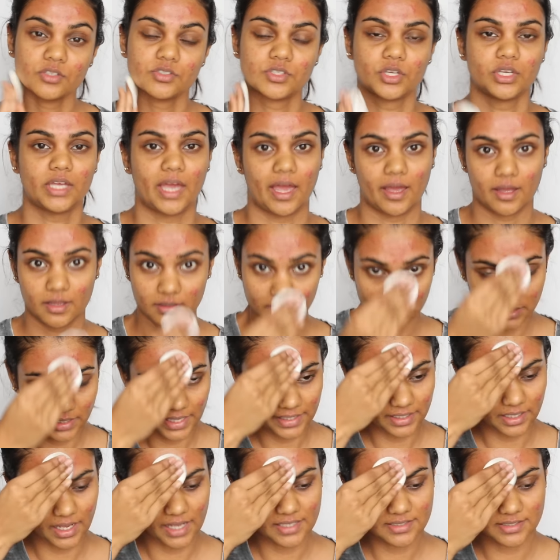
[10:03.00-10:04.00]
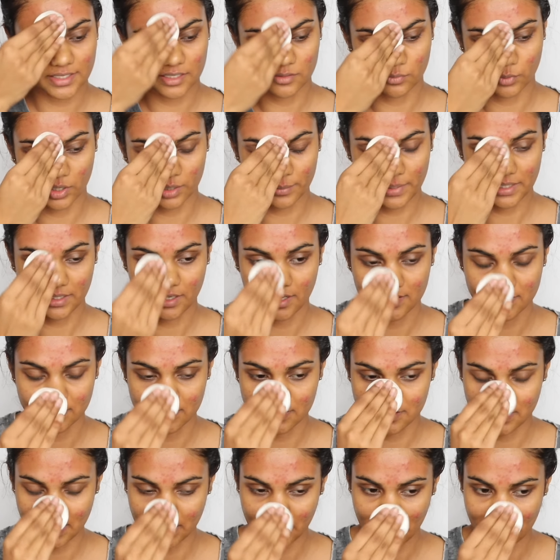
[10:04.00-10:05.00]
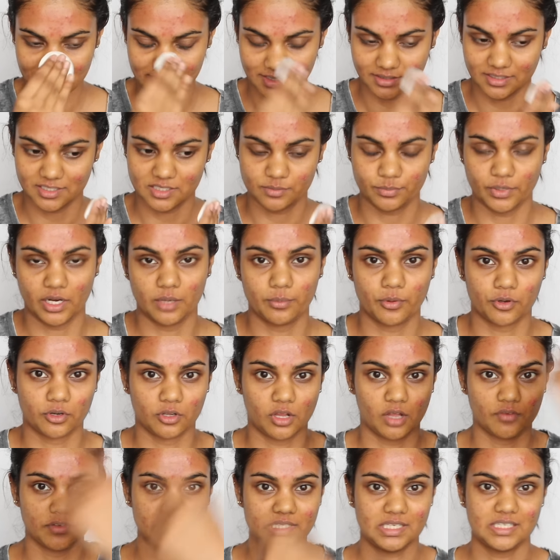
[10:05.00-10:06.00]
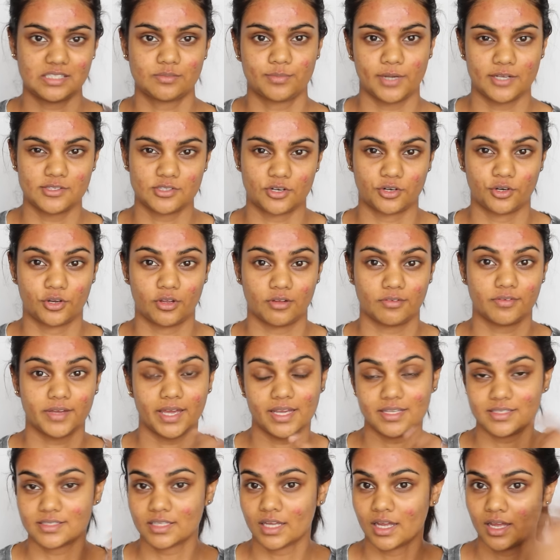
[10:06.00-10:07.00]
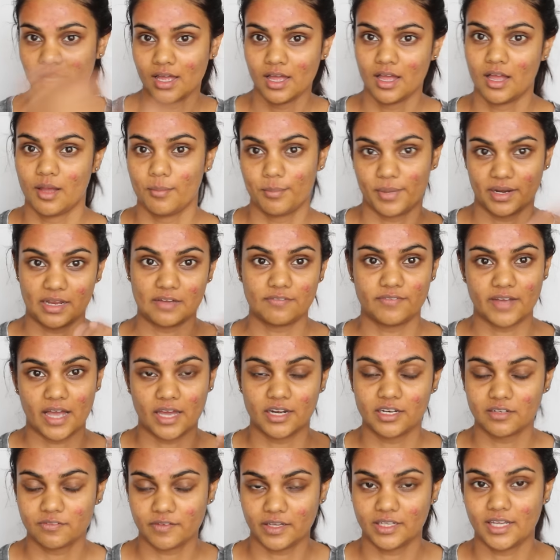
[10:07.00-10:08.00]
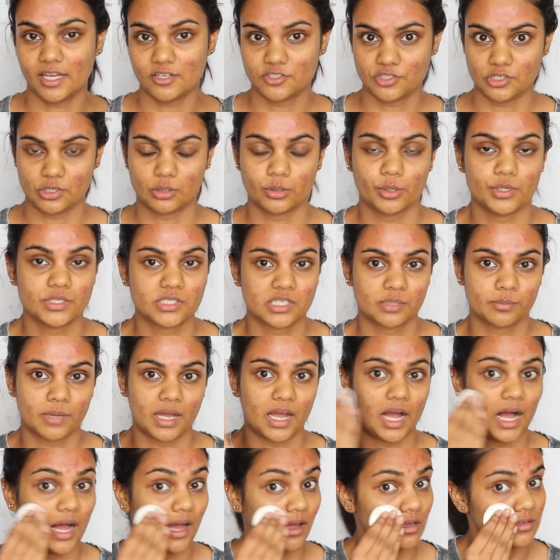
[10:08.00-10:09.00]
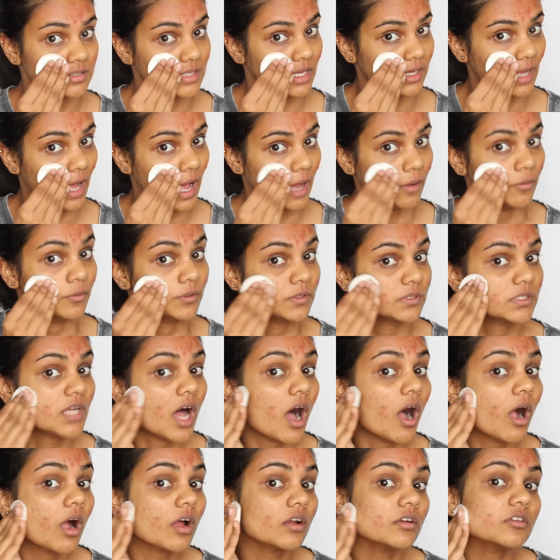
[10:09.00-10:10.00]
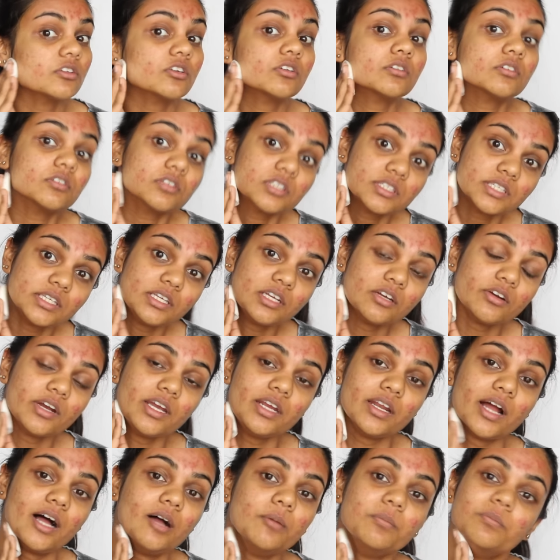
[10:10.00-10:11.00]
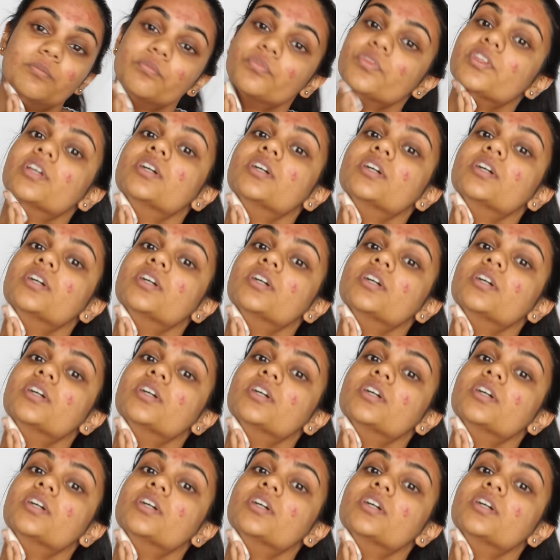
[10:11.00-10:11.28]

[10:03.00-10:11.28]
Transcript: So yeah, like I said, one of my cousins that has it in the spray bottle obviously sprays it on her face, but I found if I get too close to my eyes, like I will start tearing up.